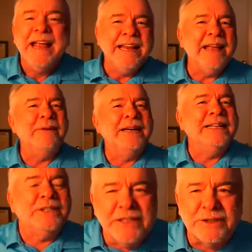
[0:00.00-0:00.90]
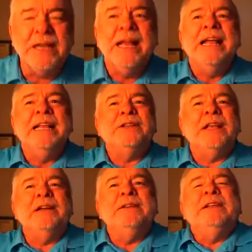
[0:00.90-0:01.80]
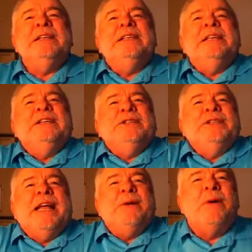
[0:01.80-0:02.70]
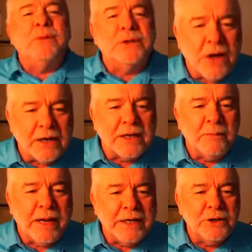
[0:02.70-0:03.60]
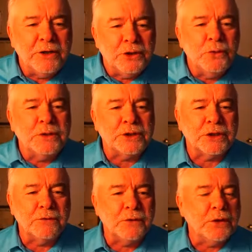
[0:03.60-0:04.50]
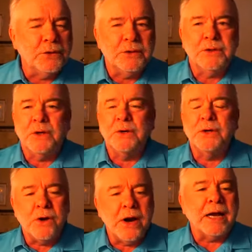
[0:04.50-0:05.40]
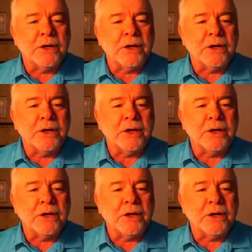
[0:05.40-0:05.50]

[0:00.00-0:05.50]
yeah but it's, it's it's isn't that what we're talking about here do what's good for you or, or you're not yeah.